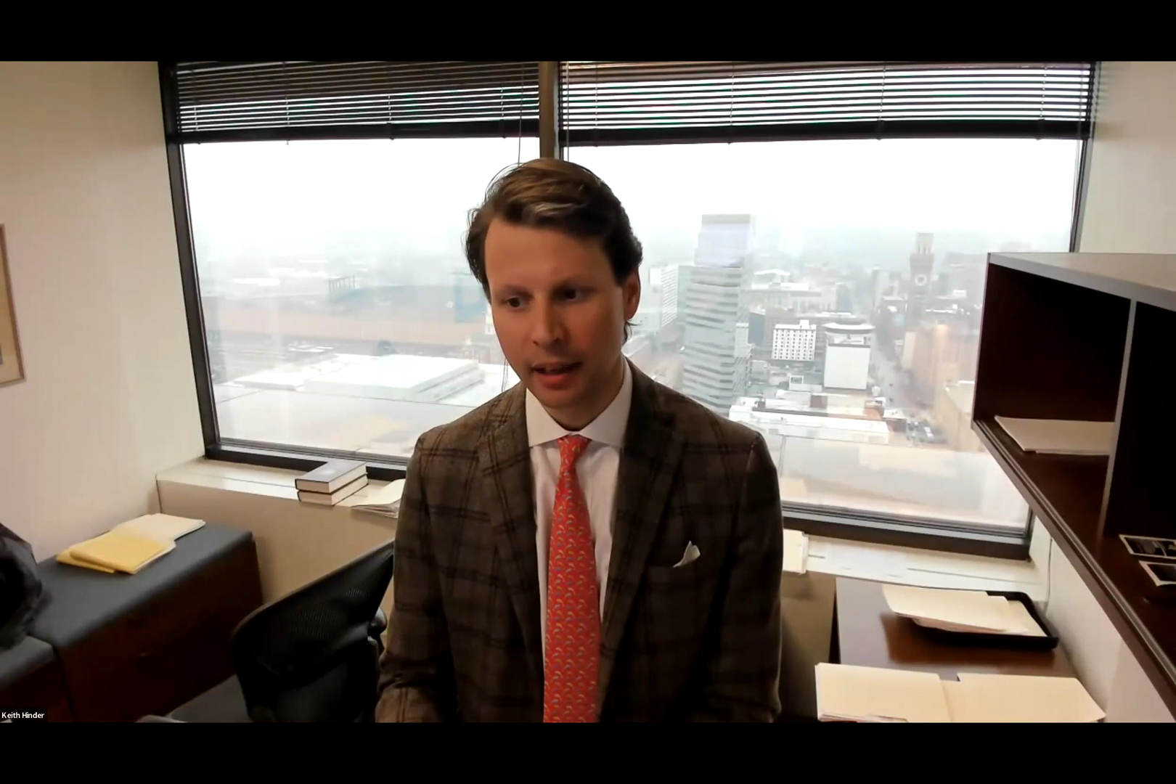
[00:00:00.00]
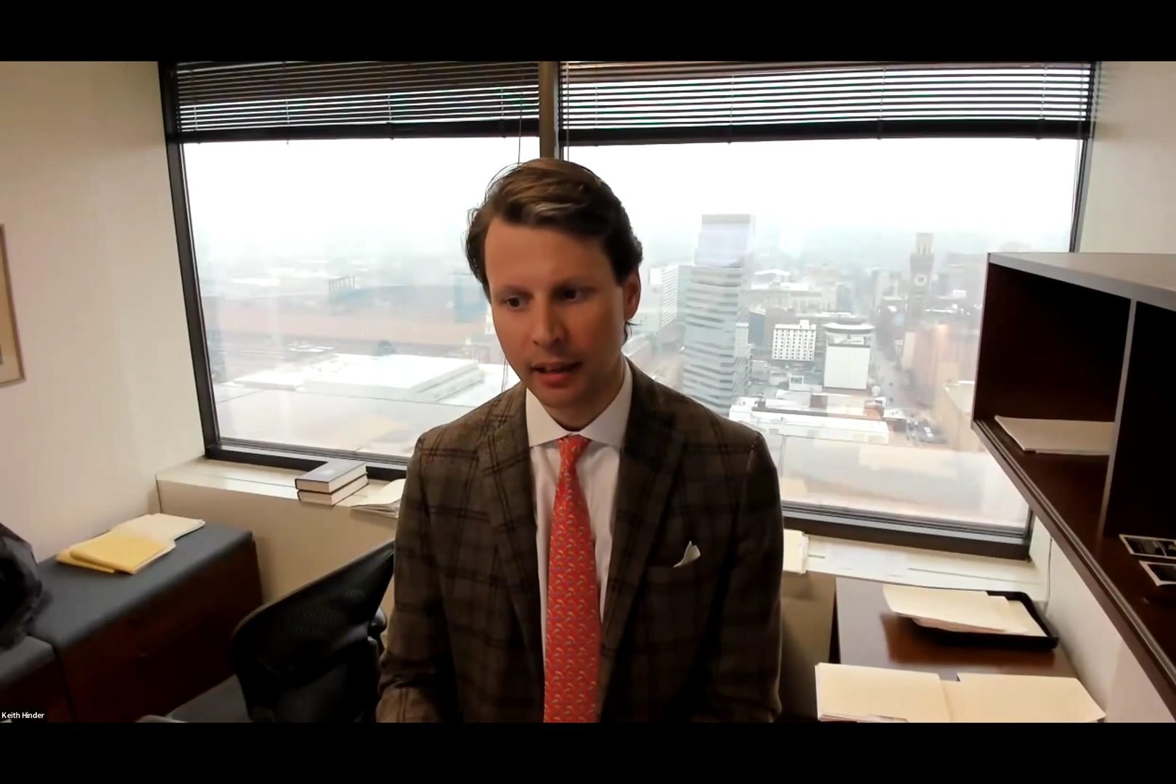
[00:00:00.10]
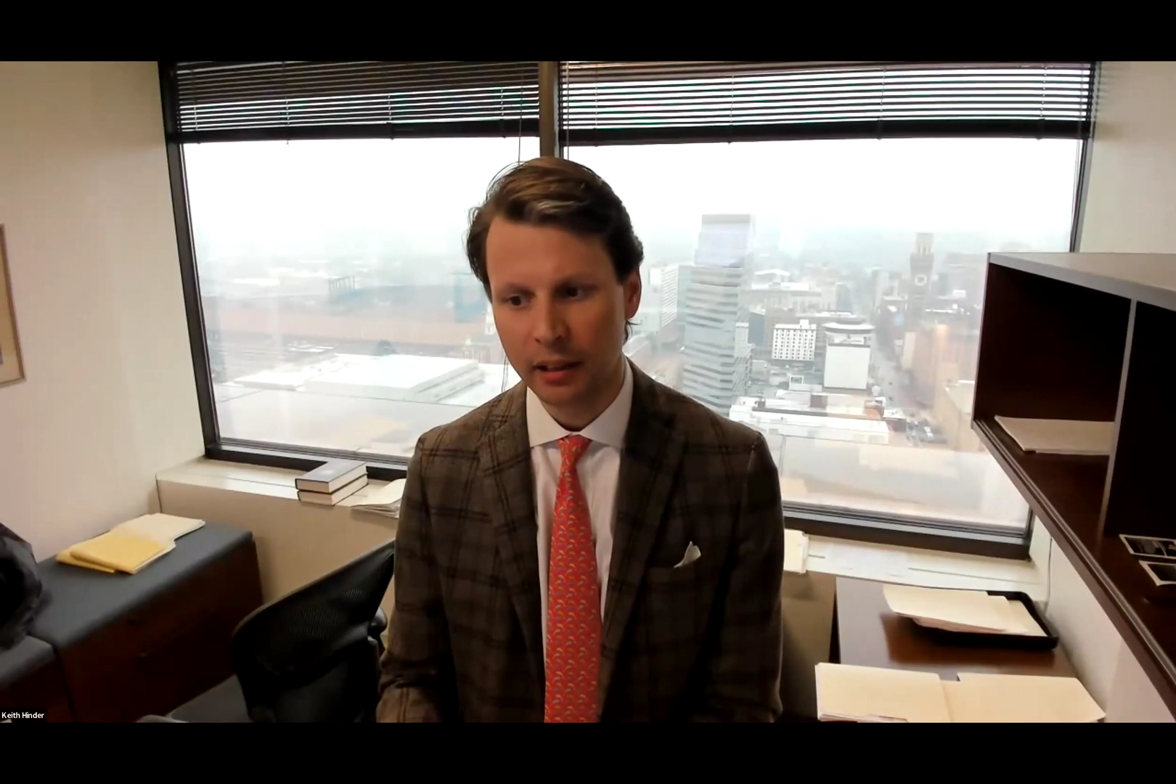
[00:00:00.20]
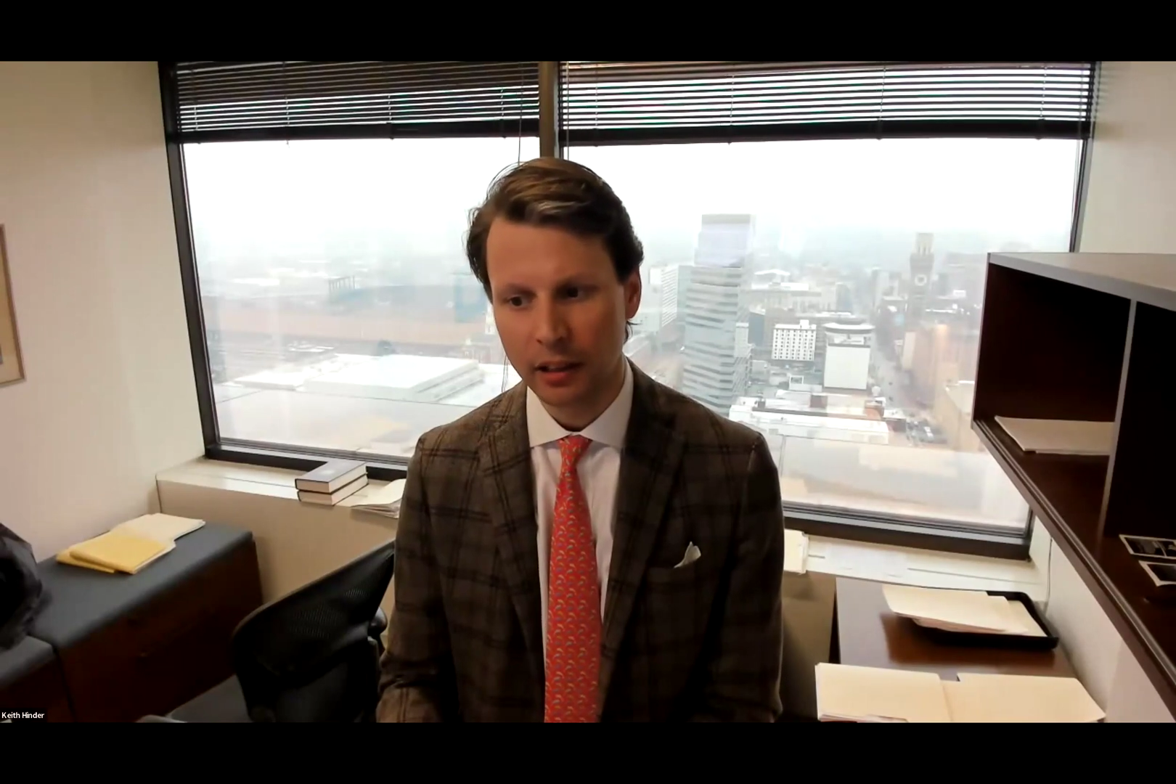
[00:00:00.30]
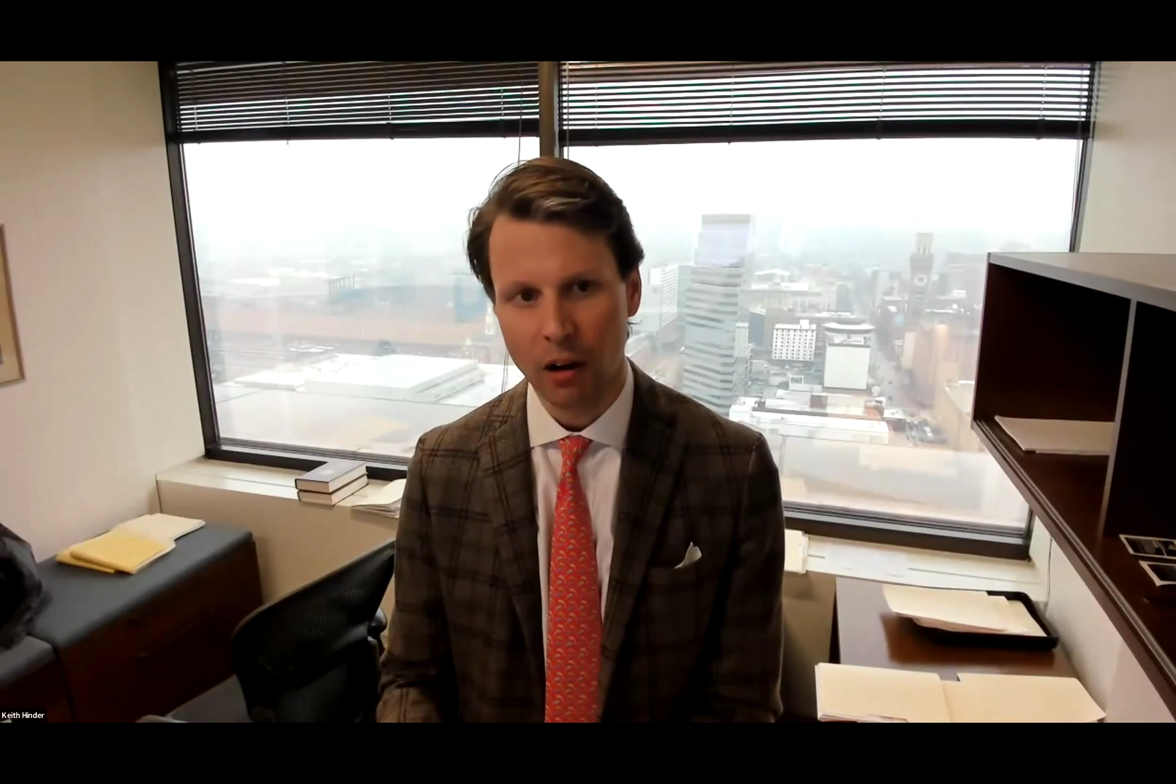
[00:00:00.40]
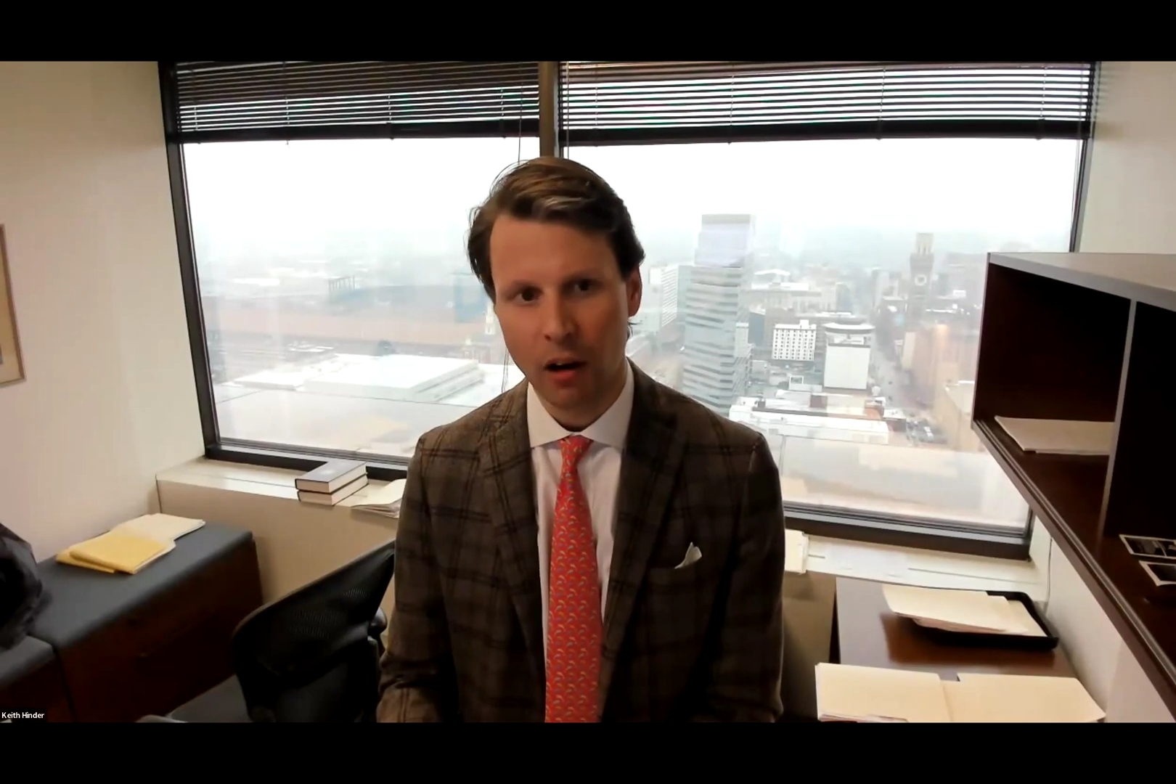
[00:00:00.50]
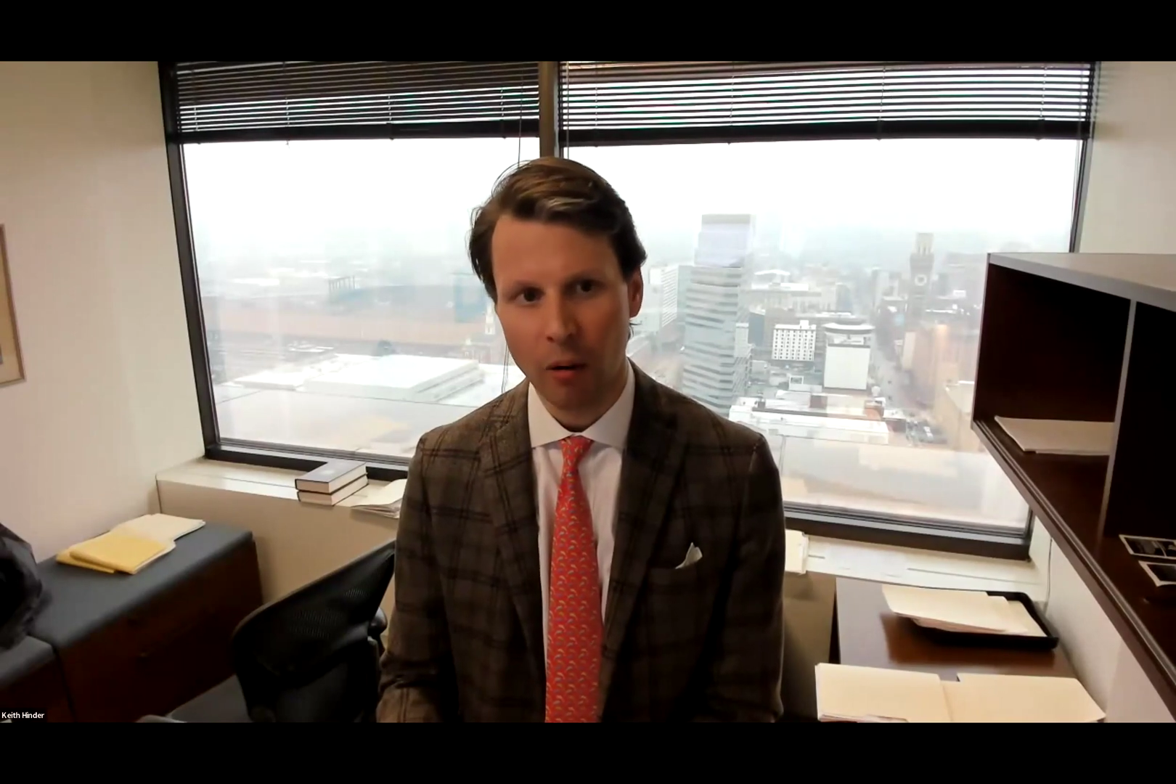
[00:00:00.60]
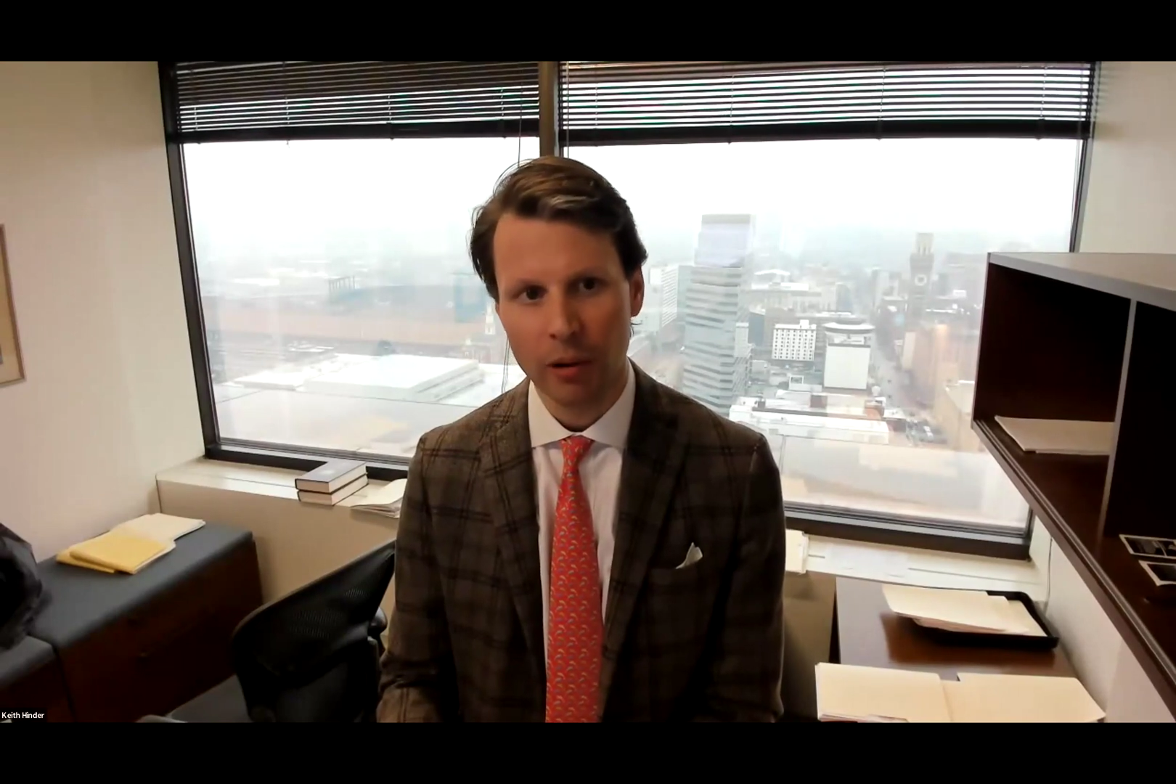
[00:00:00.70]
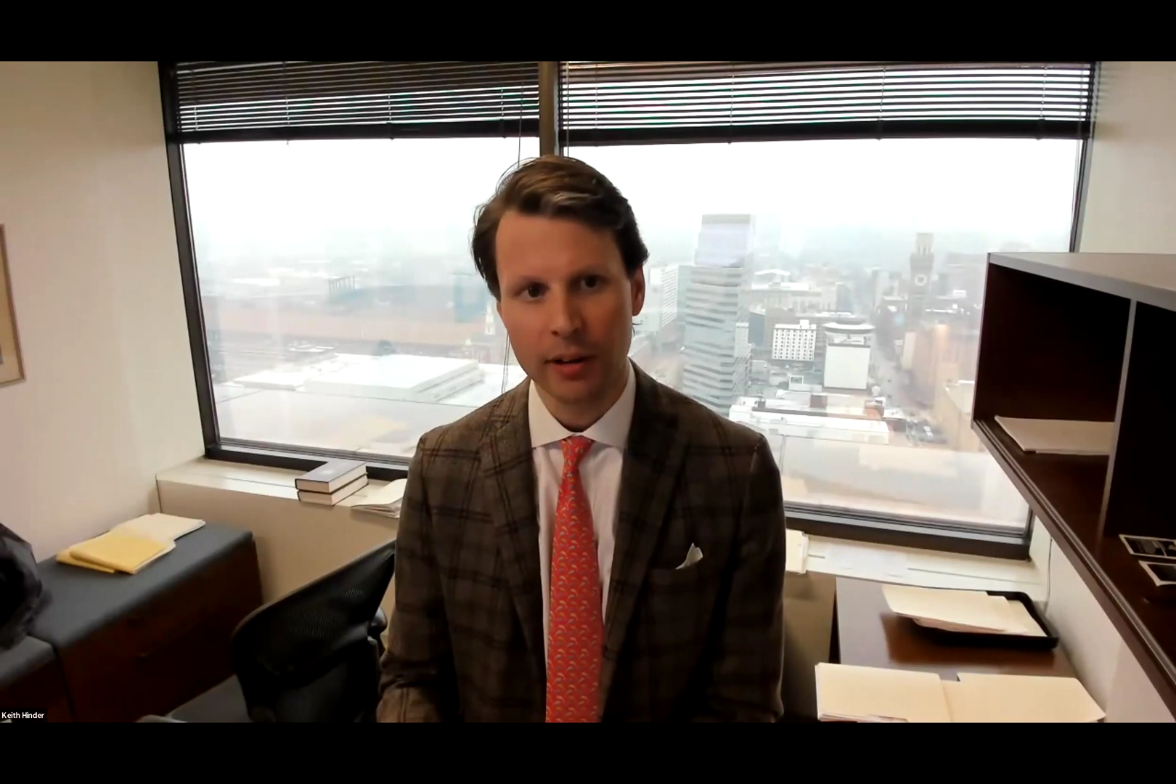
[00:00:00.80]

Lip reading: a good call